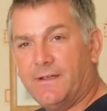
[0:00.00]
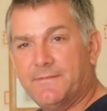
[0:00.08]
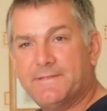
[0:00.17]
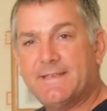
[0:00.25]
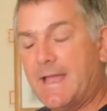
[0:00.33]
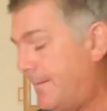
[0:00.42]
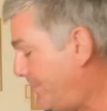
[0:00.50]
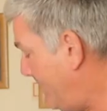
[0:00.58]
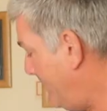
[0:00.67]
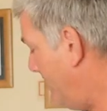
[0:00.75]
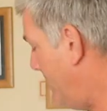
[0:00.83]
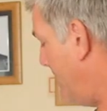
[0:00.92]
that I've set,
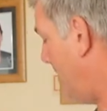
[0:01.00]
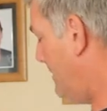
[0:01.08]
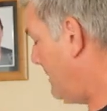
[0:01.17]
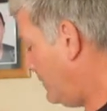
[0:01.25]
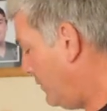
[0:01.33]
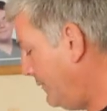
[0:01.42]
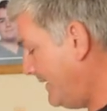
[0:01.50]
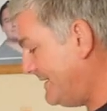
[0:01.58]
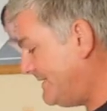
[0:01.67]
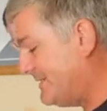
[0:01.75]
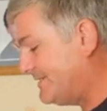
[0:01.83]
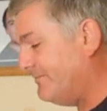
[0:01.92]
but all
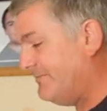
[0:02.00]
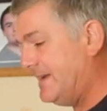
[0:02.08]
this doesn't